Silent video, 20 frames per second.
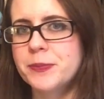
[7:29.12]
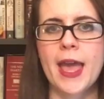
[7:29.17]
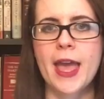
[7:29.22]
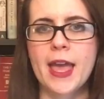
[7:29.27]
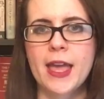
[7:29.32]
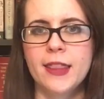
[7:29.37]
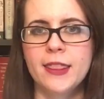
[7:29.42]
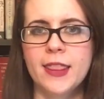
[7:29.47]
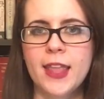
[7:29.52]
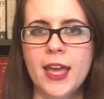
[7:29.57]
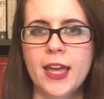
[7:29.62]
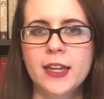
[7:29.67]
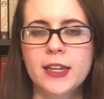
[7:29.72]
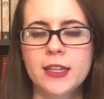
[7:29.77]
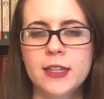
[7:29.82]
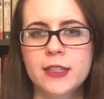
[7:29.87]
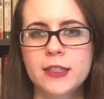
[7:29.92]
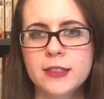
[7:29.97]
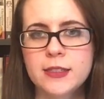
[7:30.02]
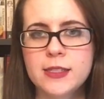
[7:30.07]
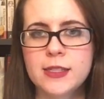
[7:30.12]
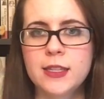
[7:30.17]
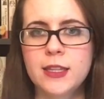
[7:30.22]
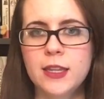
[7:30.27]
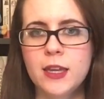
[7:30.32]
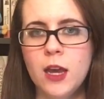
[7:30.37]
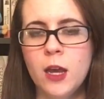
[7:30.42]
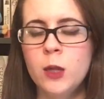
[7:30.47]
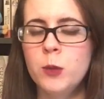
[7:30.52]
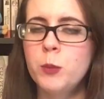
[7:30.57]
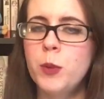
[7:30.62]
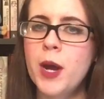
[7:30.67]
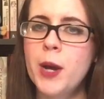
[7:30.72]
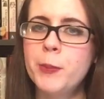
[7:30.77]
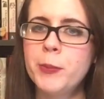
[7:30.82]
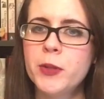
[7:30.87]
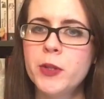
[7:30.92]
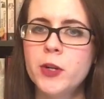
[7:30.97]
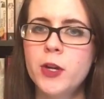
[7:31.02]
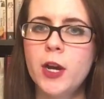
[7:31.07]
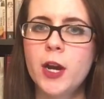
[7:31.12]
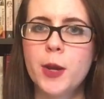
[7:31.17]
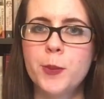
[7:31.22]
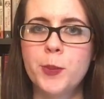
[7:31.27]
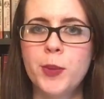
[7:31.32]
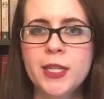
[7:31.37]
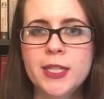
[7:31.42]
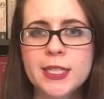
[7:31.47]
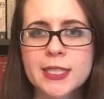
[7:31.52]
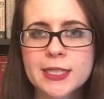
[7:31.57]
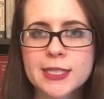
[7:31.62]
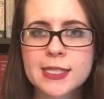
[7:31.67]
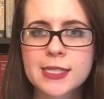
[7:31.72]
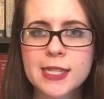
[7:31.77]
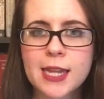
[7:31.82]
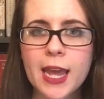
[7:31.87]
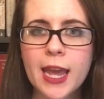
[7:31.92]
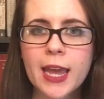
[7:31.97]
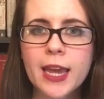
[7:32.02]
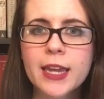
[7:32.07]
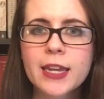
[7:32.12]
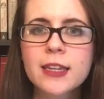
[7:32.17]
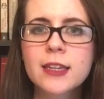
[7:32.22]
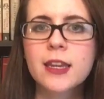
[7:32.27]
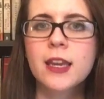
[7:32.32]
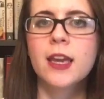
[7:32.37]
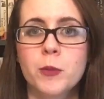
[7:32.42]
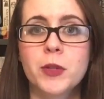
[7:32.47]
And that is the unpopular opinions tag.